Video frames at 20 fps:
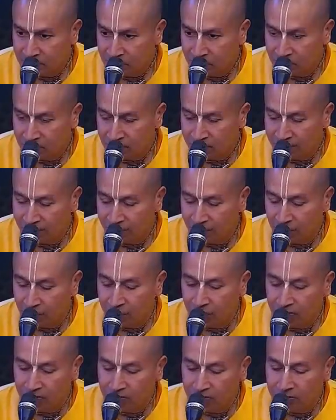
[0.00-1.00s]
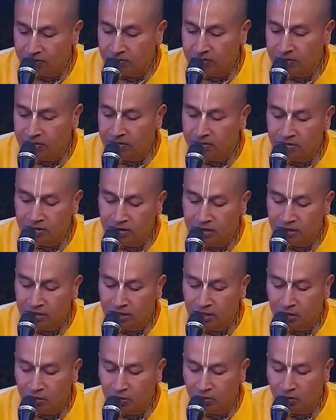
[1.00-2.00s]
So therefore,
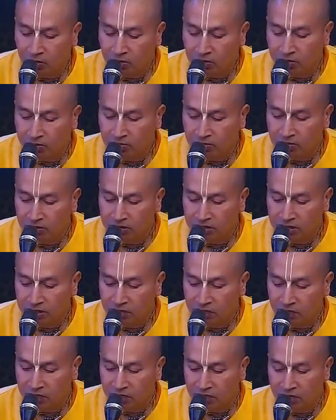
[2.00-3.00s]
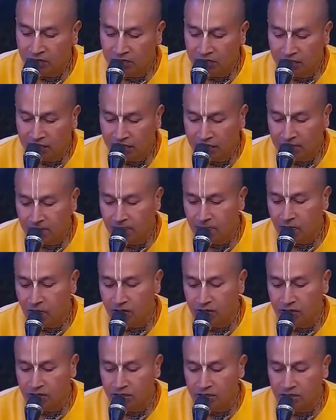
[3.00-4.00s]
this is a very, very
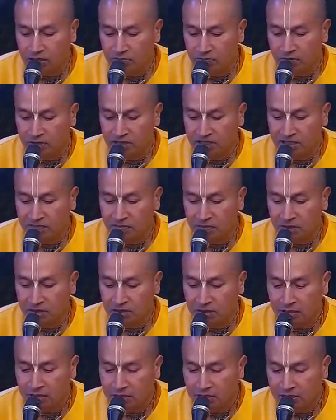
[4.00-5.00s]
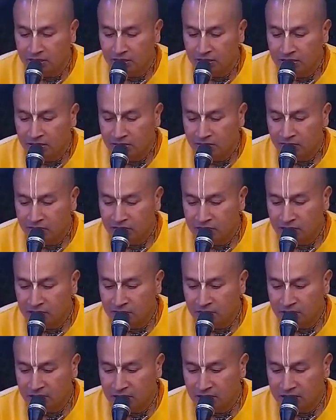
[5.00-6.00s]
important principle which
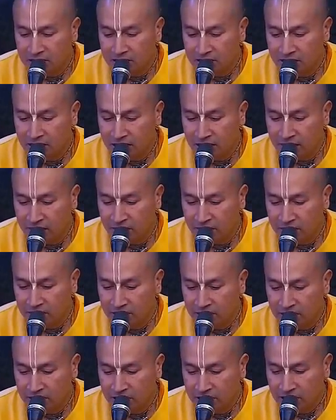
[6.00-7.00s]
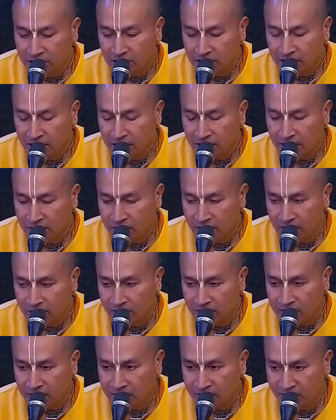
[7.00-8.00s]
is being described. And
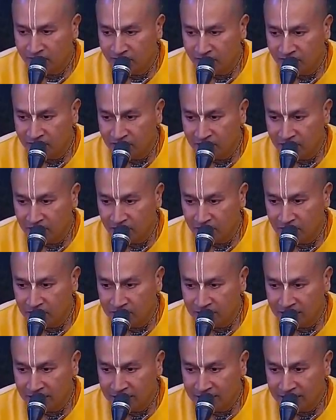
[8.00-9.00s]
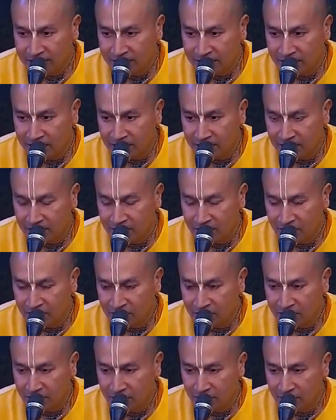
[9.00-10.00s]
Bhagavatam 5th canto says that the
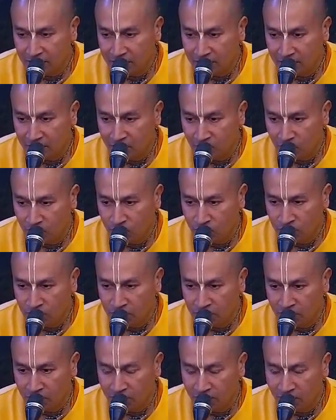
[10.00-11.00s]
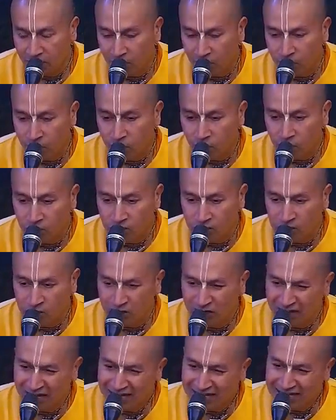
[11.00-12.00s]
3 most powerful causes
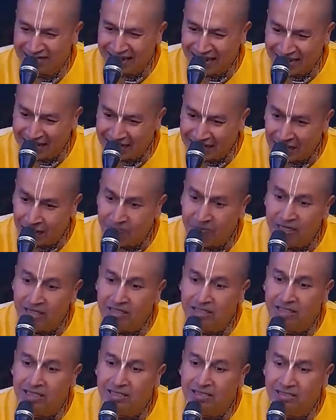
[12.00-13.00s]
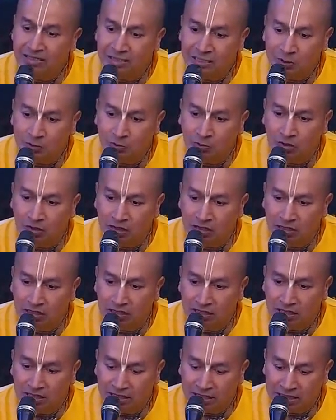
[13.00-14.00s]
of entanglement in this
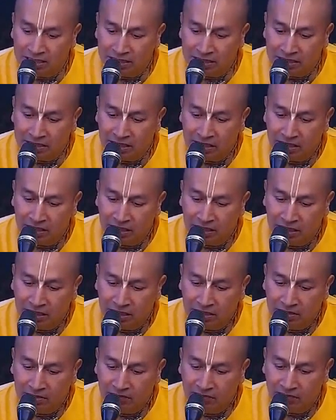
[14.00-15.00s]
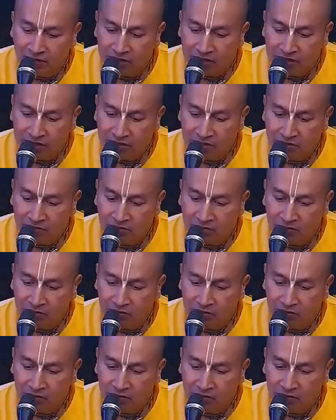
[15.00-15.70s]
world is first,